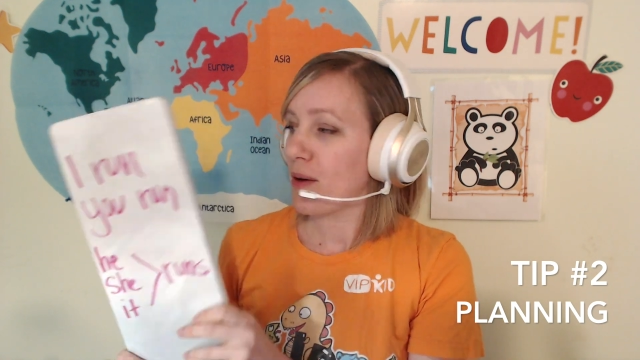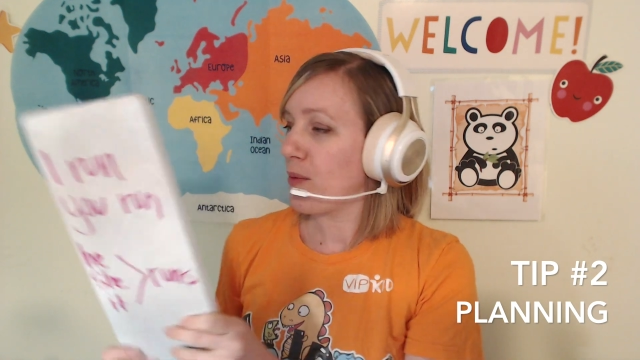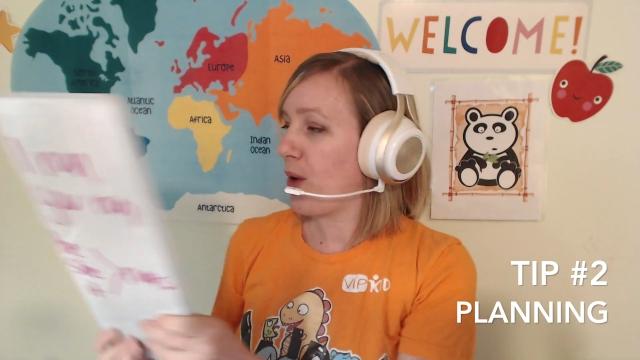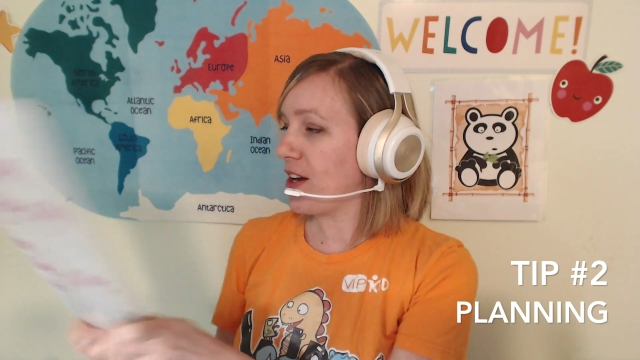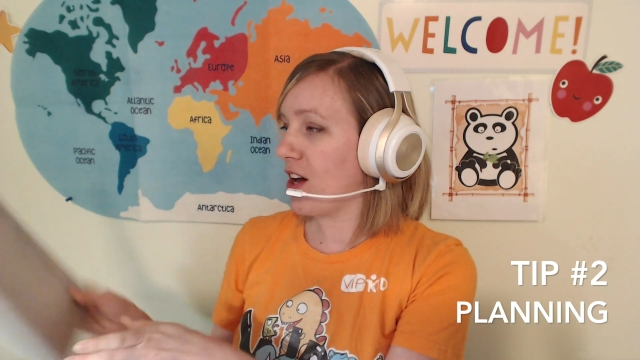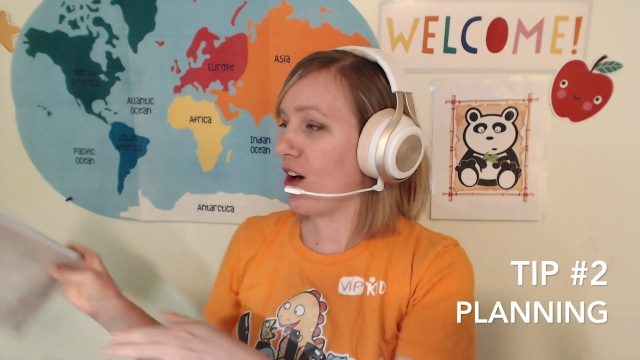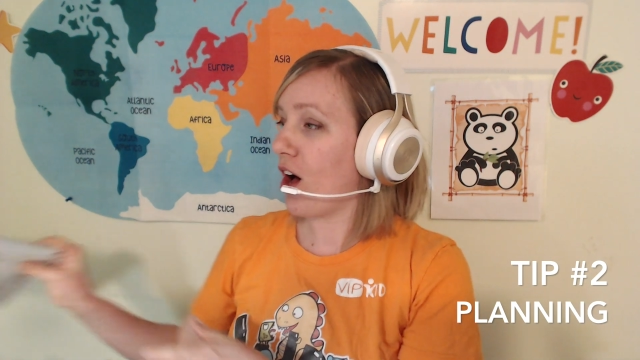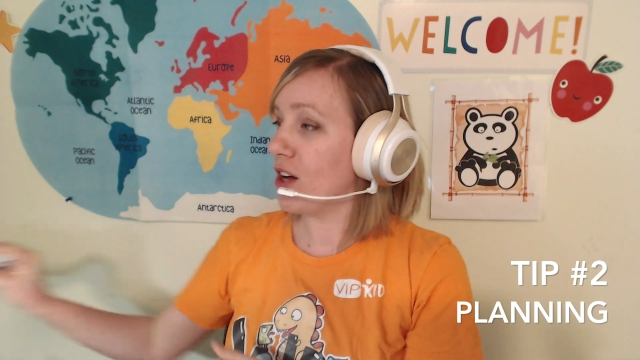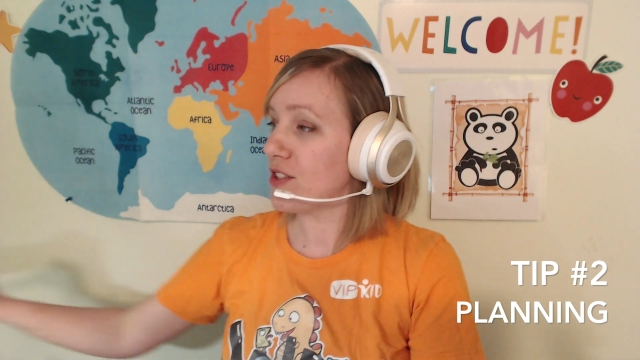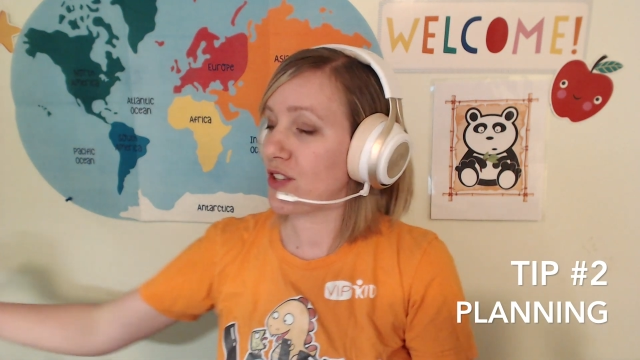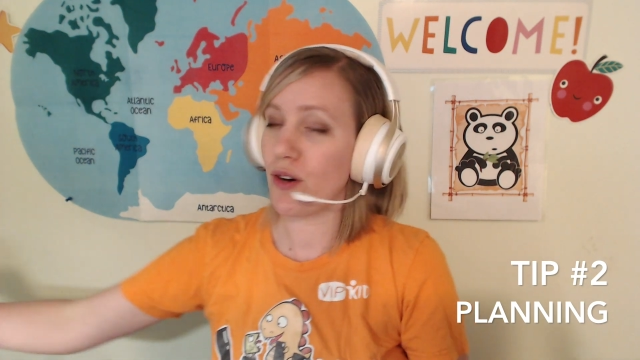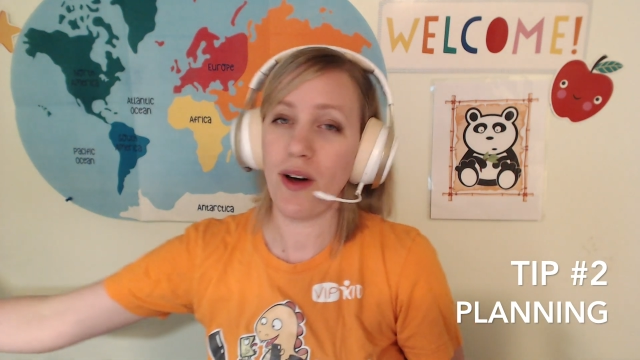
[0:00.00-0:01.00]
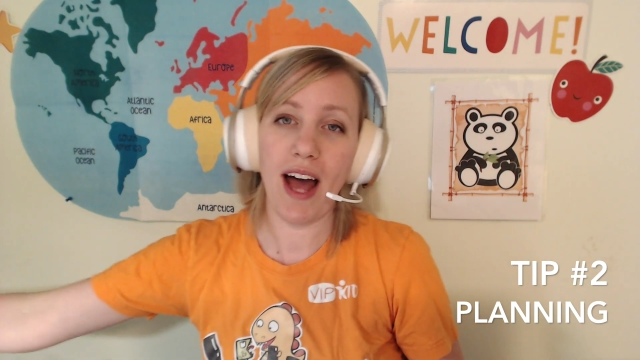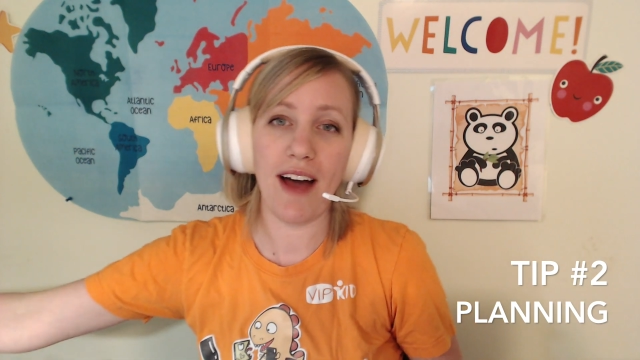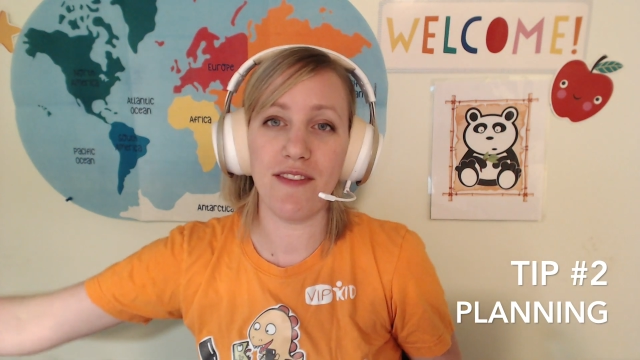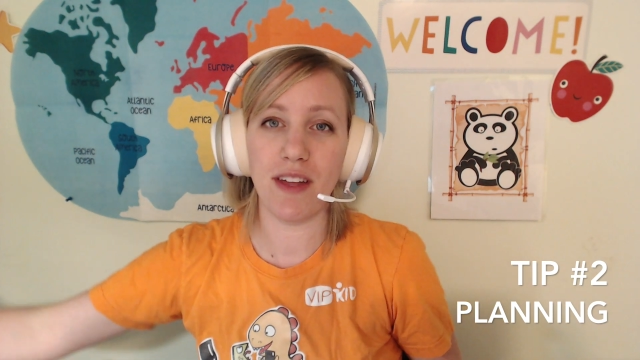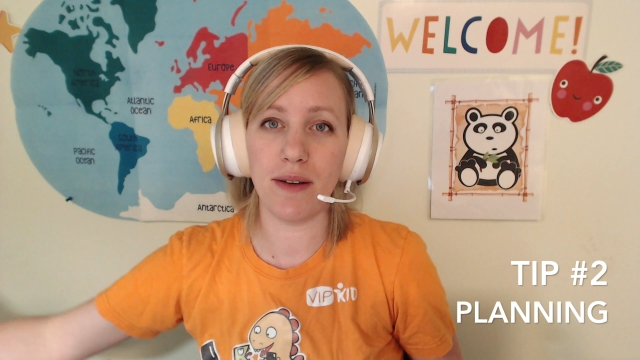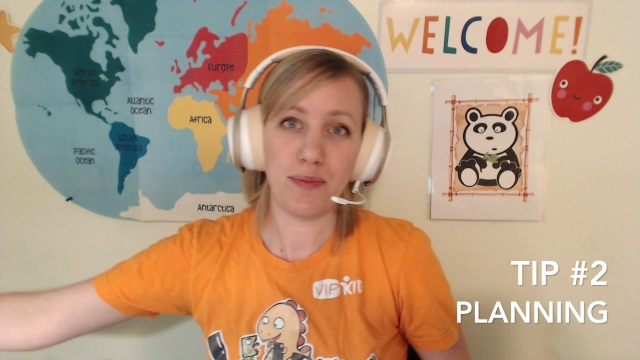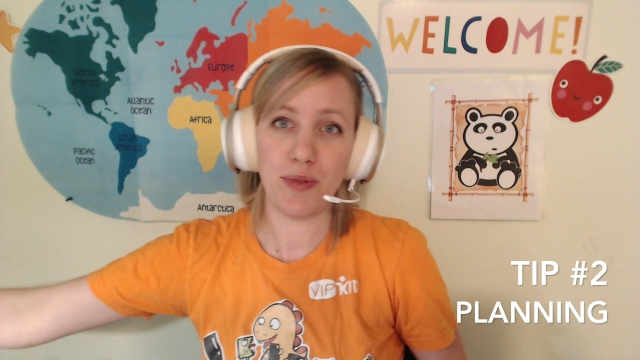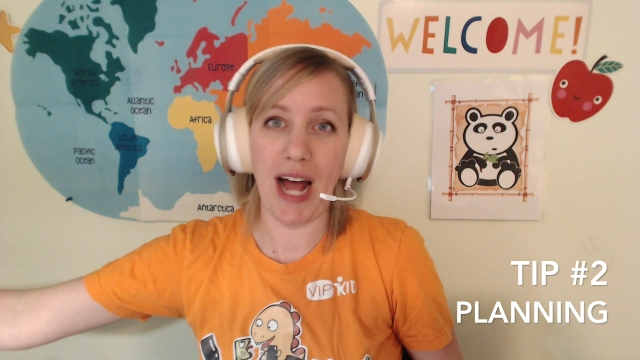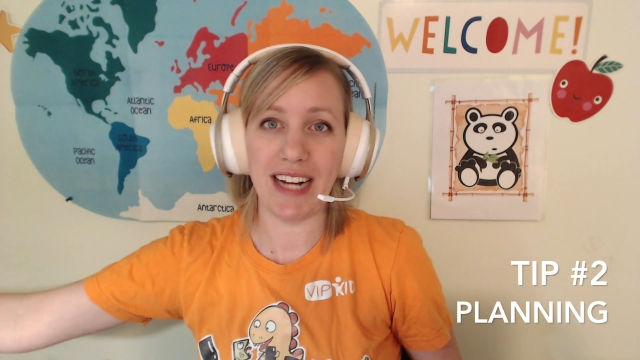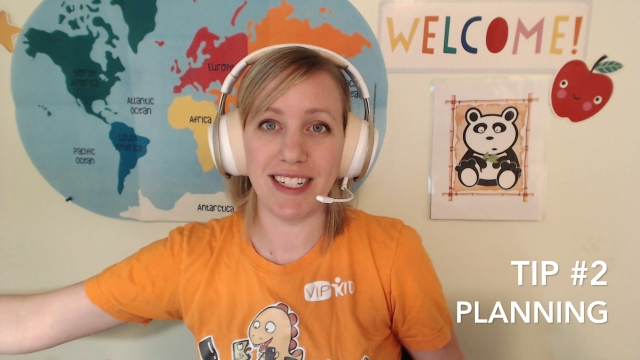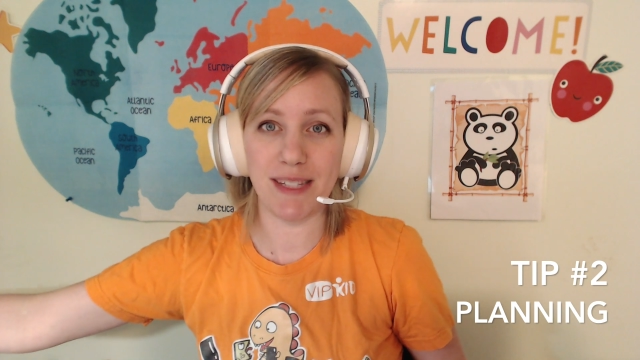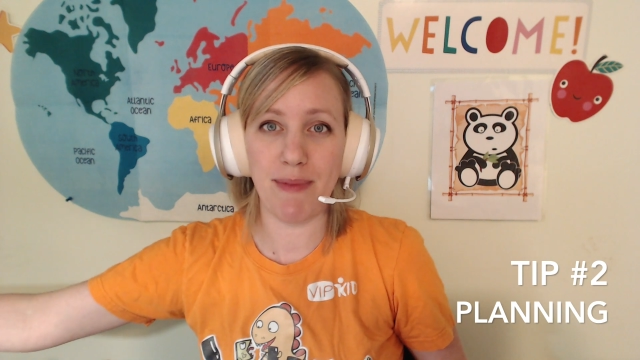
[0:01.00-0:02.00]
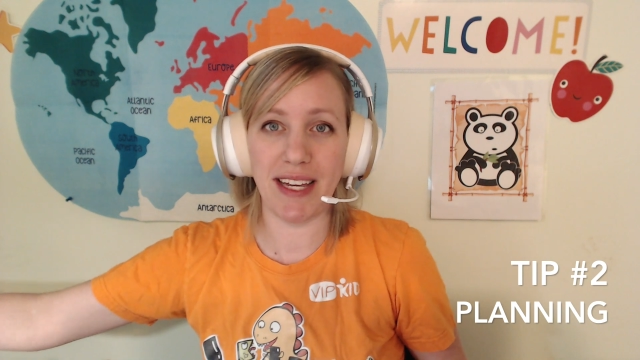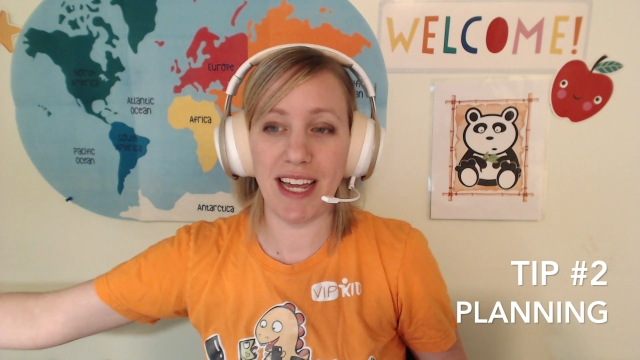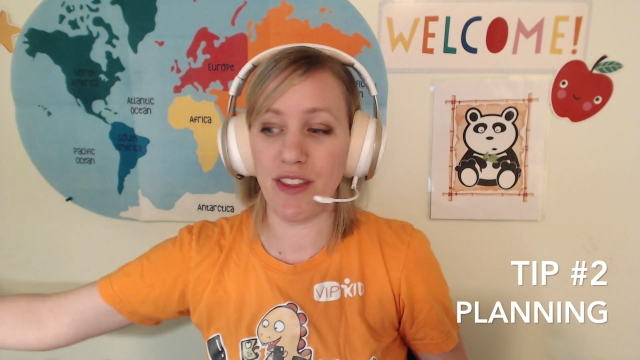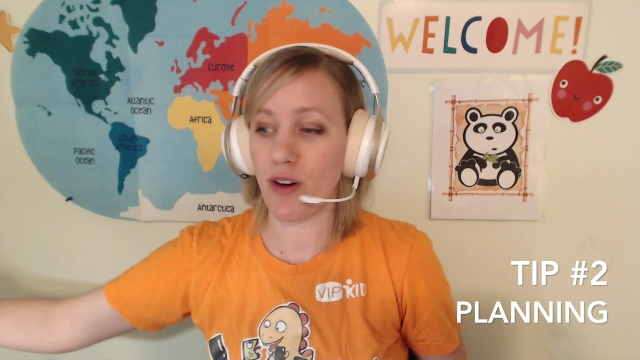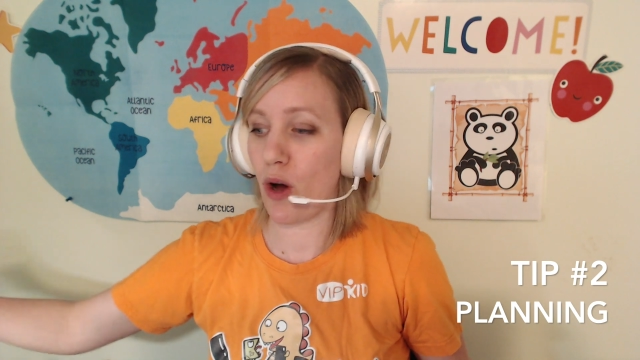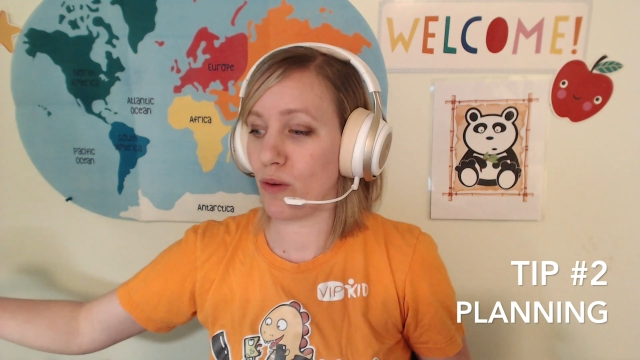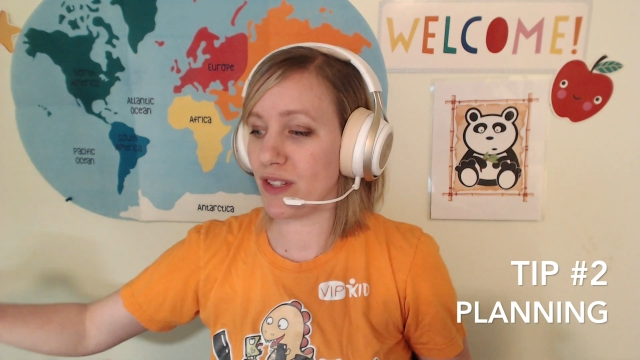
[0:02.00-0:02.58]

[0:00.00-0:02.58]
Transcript: why not also have them practice making their own